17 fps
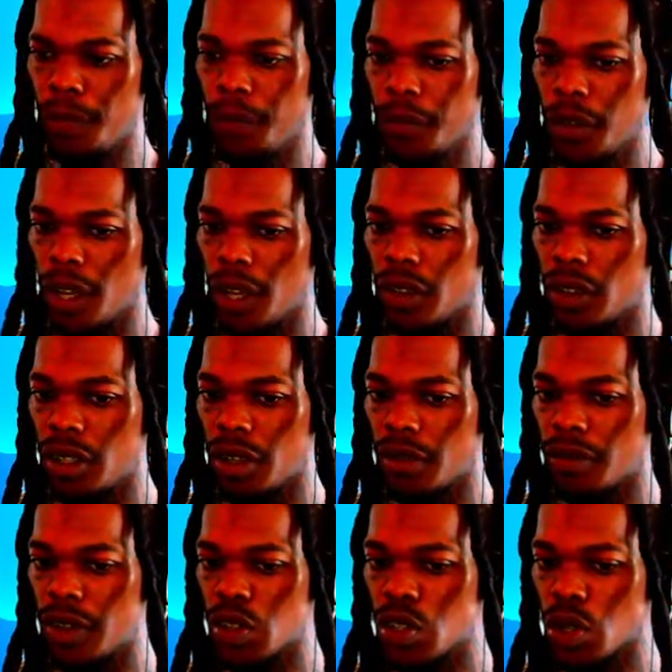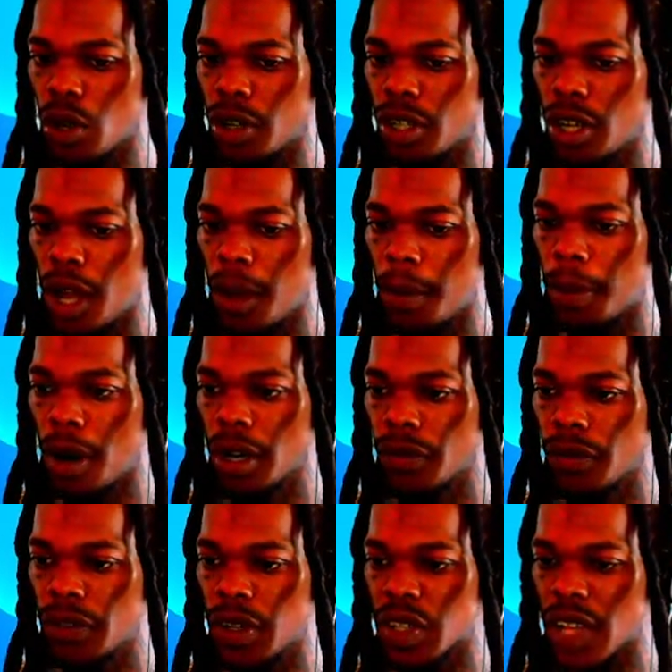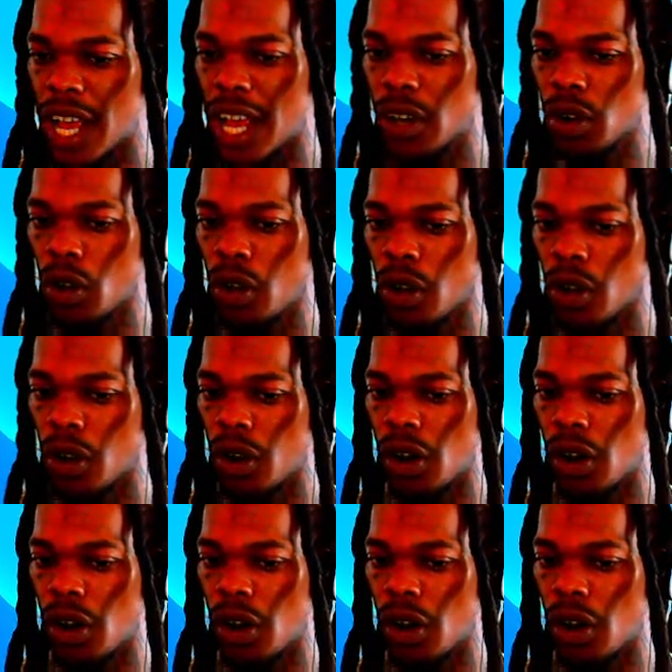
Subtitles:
Yeah, the events are not part of this at all.